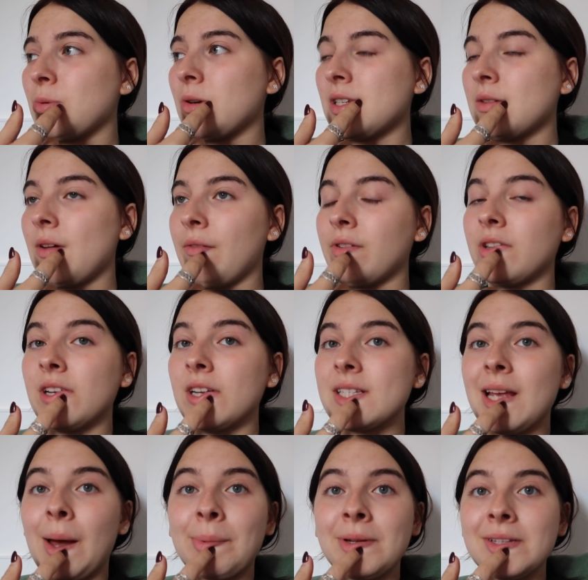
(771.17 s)
because of everything that's
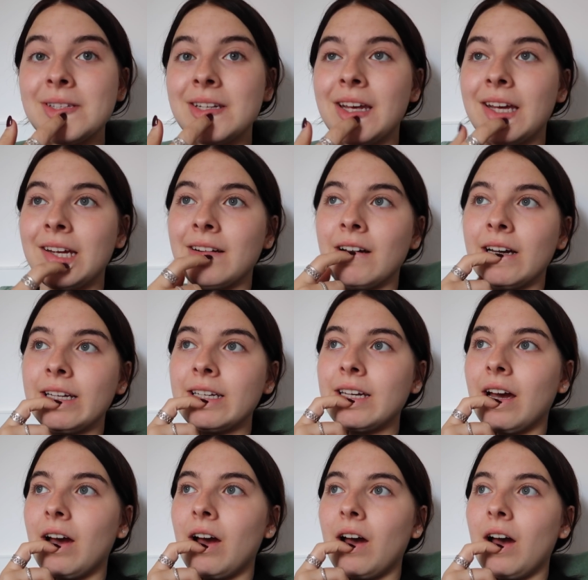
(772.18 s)
happened today, like